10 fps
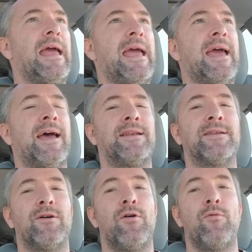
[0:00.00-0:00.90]

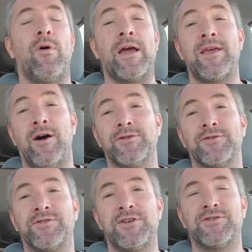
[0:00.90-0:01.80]
And why he
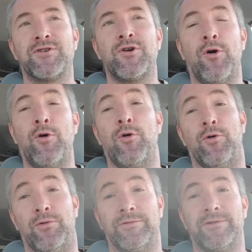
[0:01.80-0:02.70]
also sees
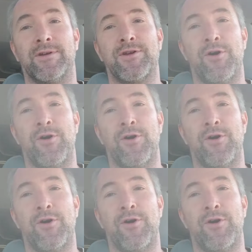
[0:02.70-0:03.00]
gold